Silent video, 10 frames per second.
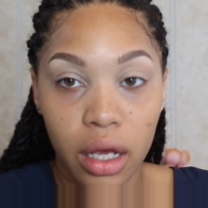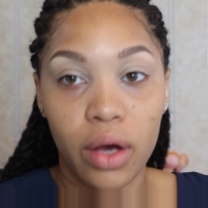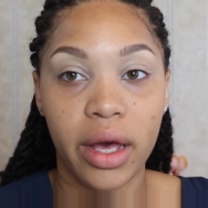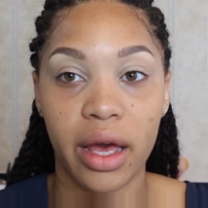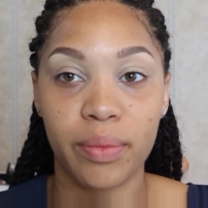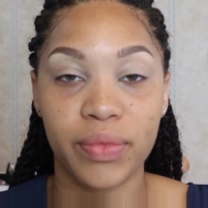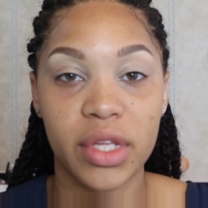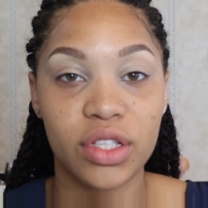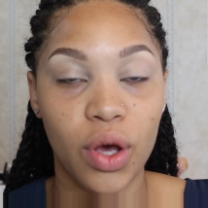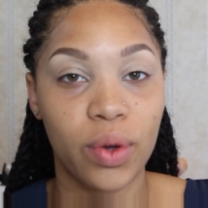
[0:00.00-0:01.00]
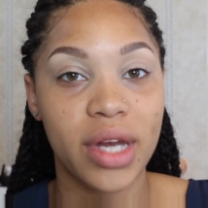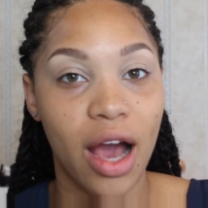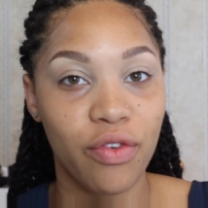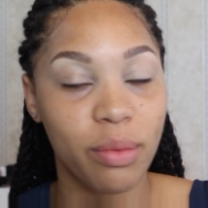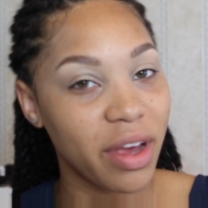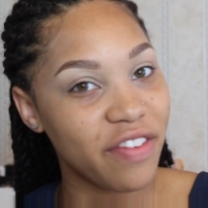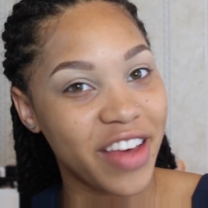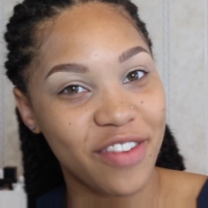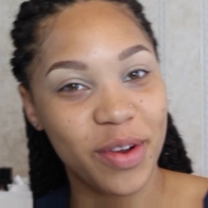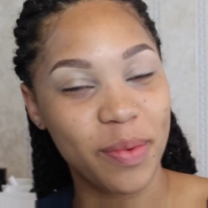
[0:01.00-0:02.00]
Okay, so now for my
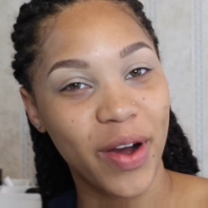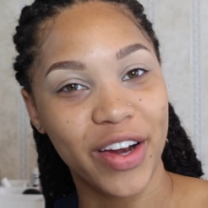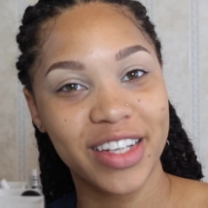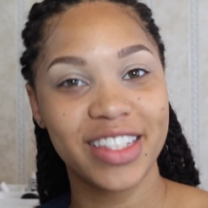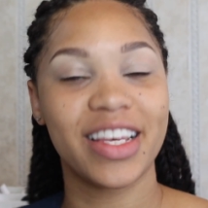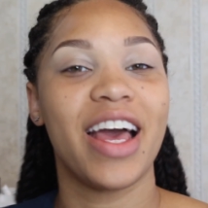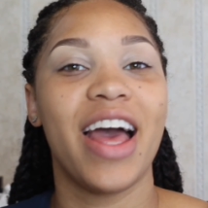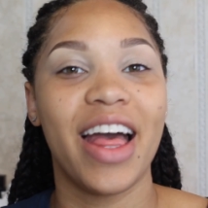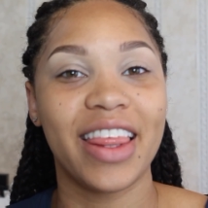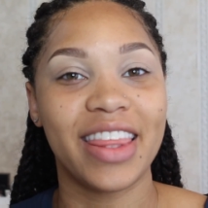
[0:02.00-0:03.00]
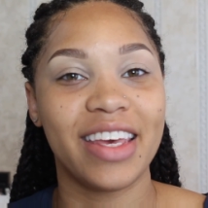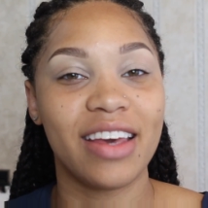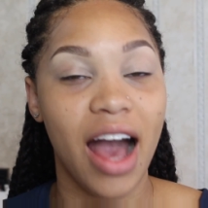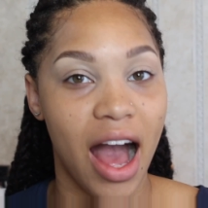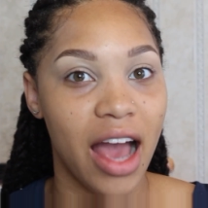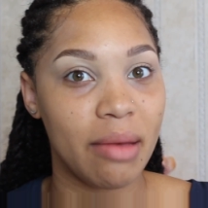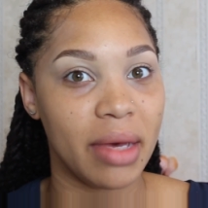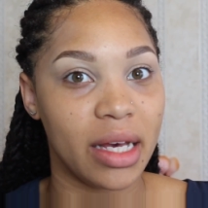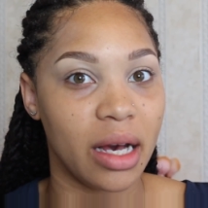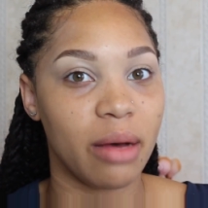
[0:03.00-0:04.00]
favorite part, the eye
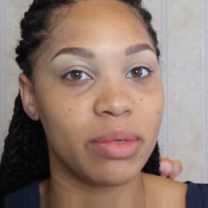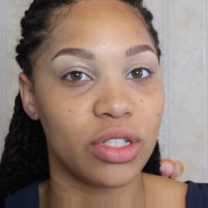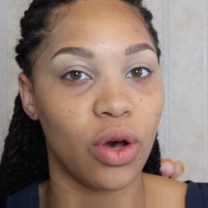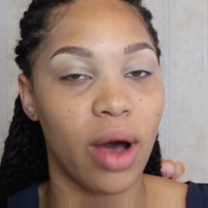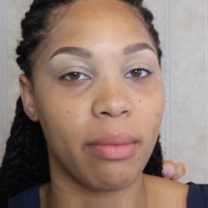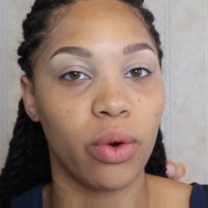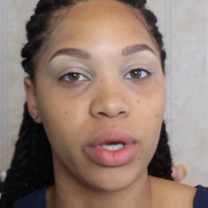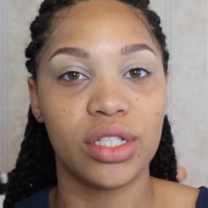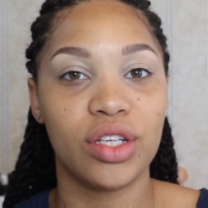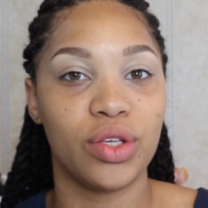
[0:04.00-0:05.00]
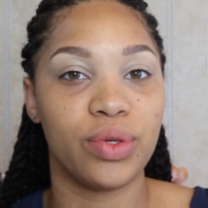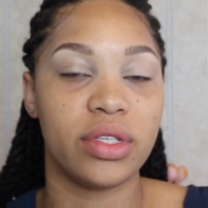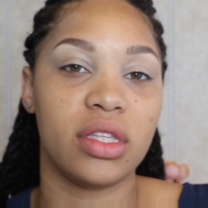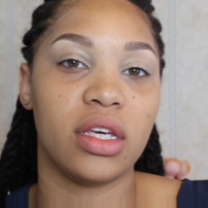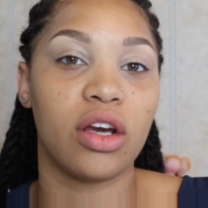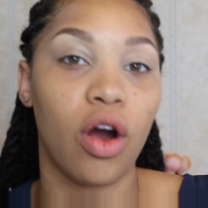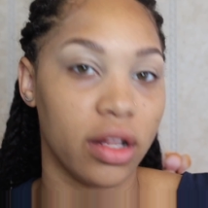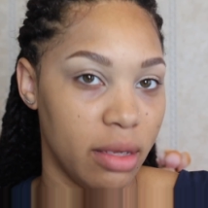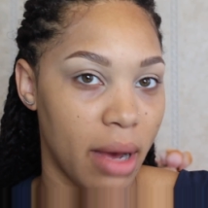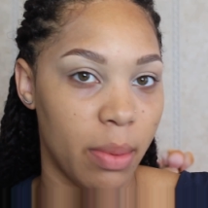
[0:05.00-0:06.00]
makeup. So I'm going to use the
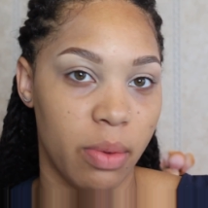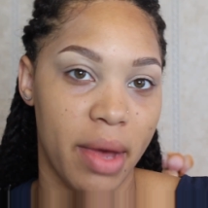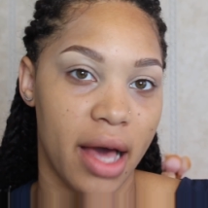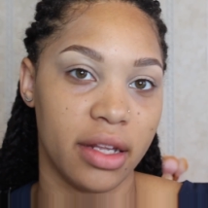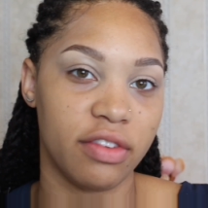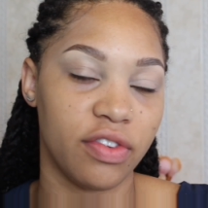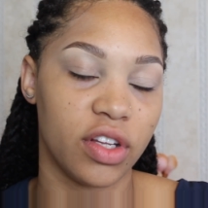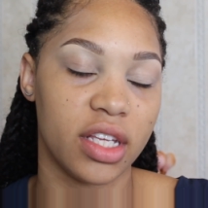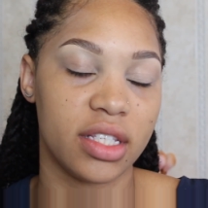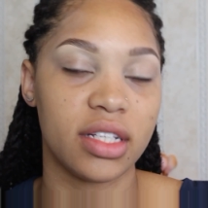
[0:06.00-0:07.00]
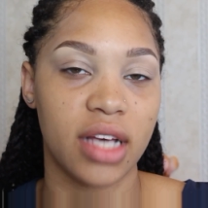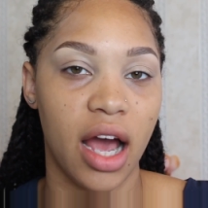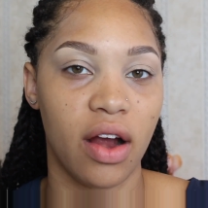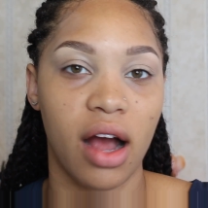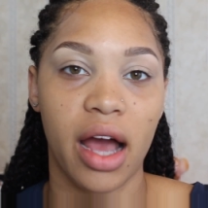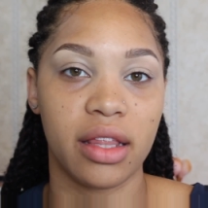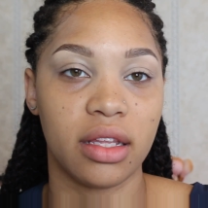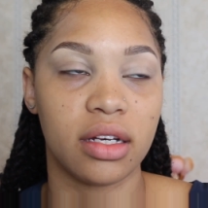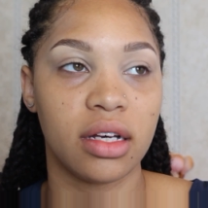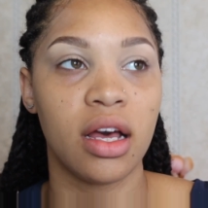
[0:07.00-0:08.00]
Carli Bybel palette for this entire eye
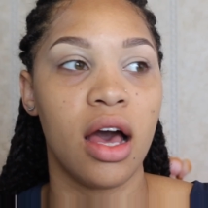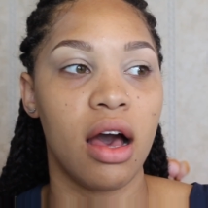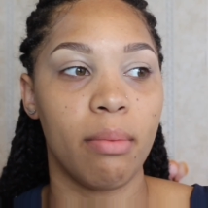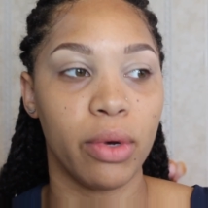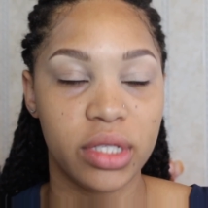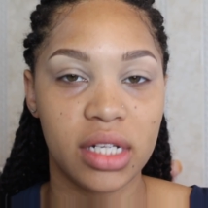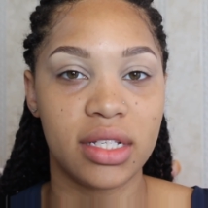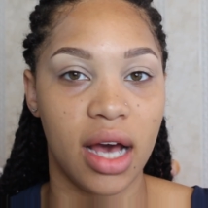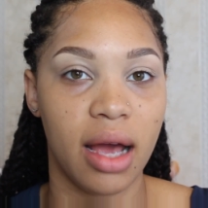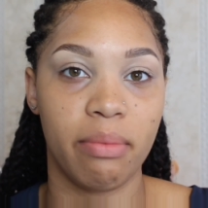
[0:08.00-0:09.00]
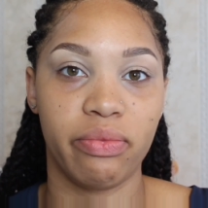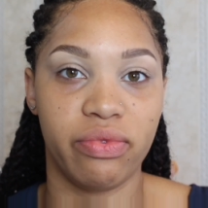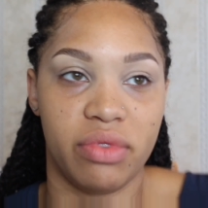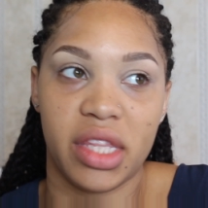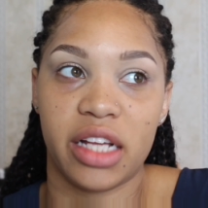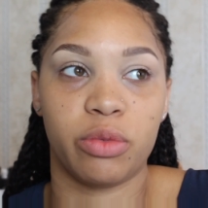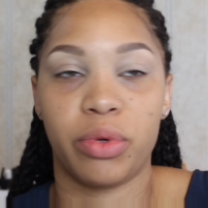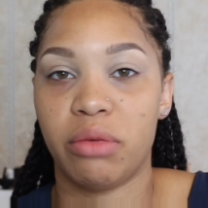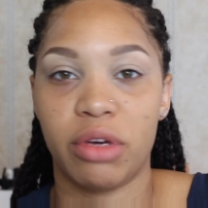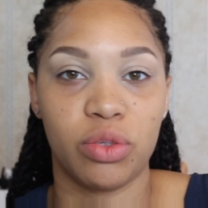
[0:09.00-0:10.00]
look. Most of the time, that's
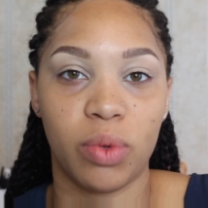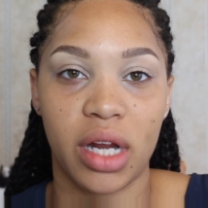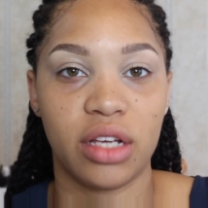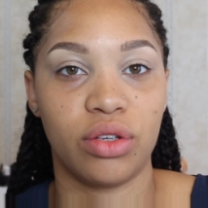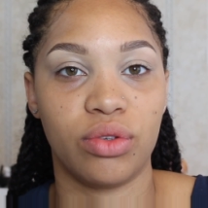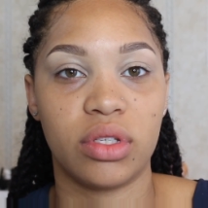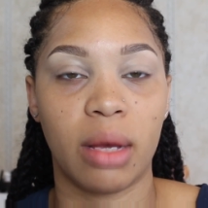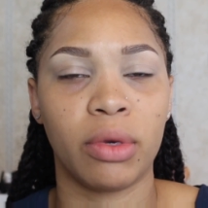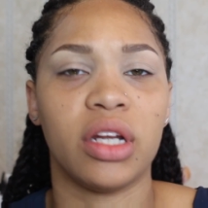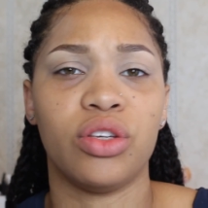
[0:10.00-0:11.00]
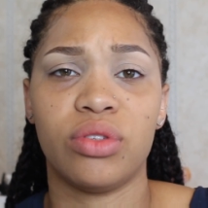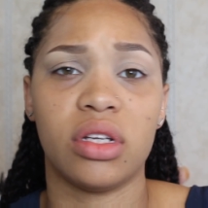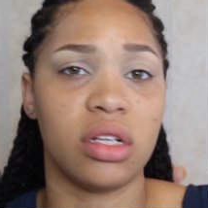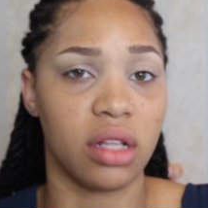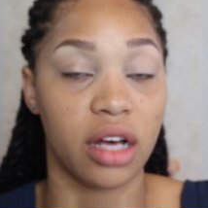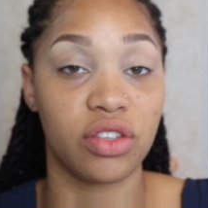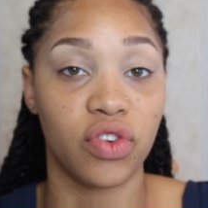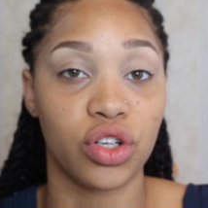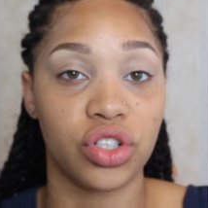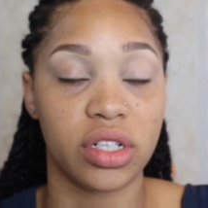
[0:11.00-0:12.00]
pretty much what I use. I'm going to use the deluxe
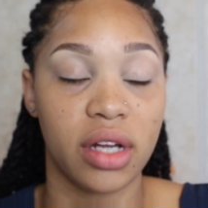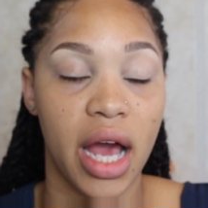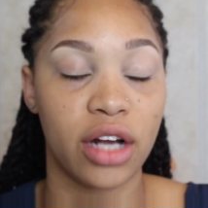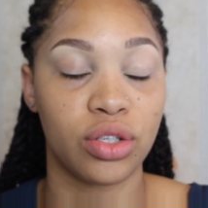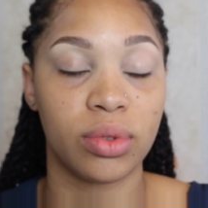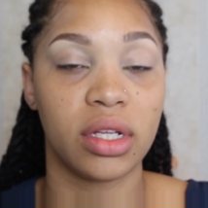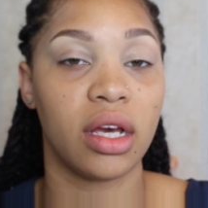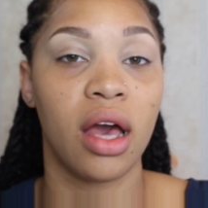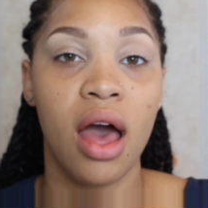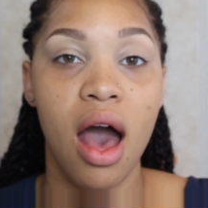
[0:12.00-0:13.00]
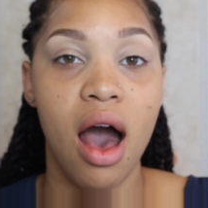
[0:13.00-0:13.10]
version actually,